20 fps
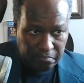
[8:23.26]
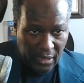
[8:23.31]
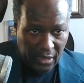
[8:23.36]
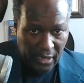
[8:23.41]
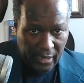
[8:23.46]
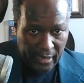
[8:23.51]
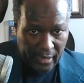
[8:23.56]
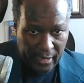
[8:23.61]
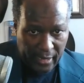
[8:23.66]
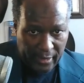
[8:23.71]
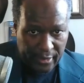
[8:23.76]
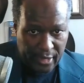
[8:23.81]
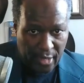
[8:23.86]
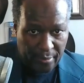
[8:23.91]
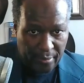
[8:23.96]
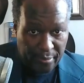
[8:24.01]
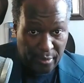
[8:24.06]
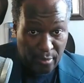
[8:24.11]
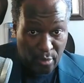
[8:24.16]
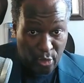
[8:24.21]
We got a
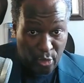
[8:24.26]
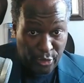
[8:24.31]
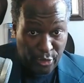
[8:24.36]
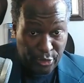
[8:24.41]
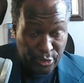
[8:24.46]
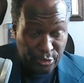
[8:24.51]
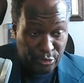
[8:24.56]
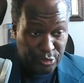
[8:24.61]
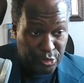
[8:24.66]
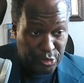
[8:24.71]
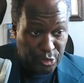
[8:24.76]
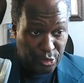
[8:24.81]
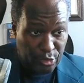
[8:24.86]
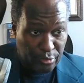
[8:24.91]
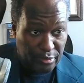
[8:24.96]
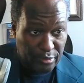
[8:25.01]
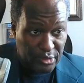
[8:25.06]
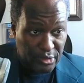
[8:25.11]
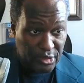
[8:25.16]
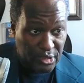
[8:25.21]
couple more
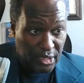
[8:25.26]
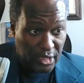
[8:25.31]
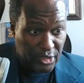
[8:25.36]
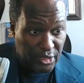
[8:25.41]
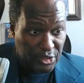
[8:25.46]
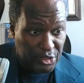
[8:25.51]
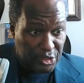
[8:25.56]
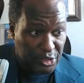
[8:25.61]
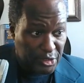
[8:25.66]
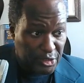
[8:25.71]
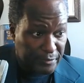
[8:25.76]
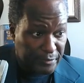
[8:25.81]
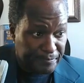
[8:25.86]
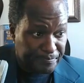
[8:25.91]
YouTube and such.